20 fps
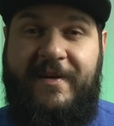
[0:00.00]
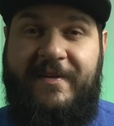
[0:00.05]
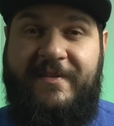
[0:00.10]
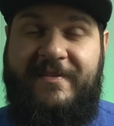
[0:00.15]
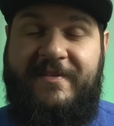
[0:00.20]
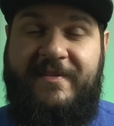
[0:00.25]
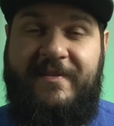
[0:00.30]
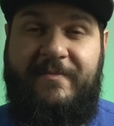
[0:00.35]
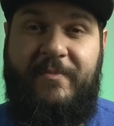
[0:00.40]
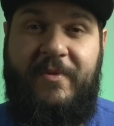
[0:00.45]

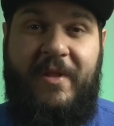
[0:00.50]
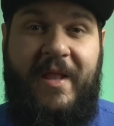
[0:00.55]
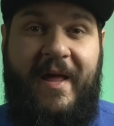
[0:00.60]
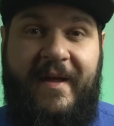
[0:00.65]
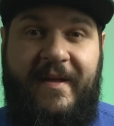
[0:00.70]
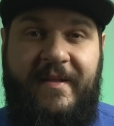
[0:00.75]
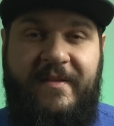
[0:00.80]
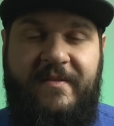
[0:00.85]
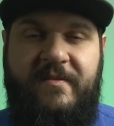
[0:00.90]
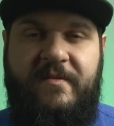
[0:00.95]
some
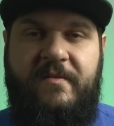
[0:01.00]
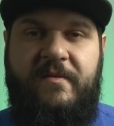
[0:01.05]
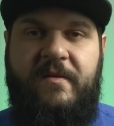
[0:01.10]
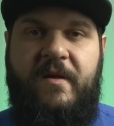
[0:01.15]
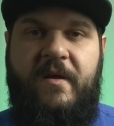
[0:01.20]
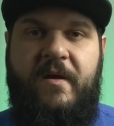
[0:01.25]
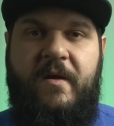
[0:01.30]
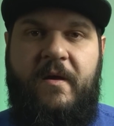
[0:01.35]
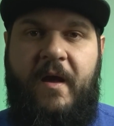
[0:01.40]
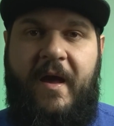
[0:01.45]
lights
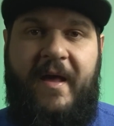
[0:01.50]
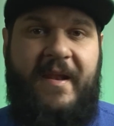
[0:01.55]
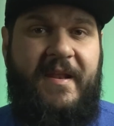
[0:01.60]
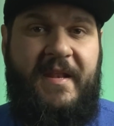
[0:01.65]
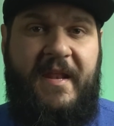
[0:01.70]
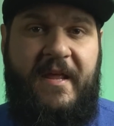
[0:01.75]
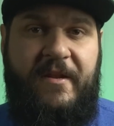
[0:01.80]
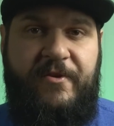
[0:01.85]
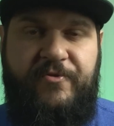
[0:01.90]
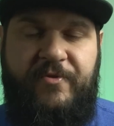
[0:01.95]
at
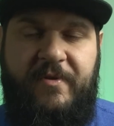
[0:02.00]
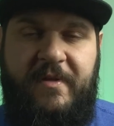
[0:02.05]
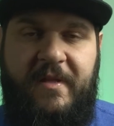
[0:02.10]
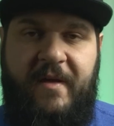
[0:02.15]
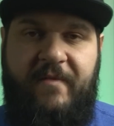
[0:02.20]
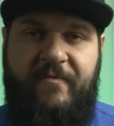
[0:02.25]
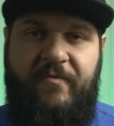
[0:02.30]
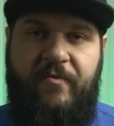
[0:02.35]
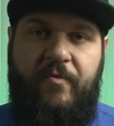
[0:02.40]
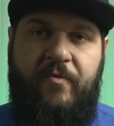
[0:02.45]
an entry
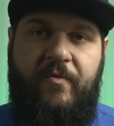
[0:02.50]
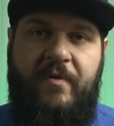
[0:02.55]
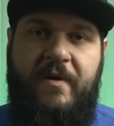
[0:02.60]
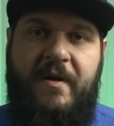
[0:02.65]
level,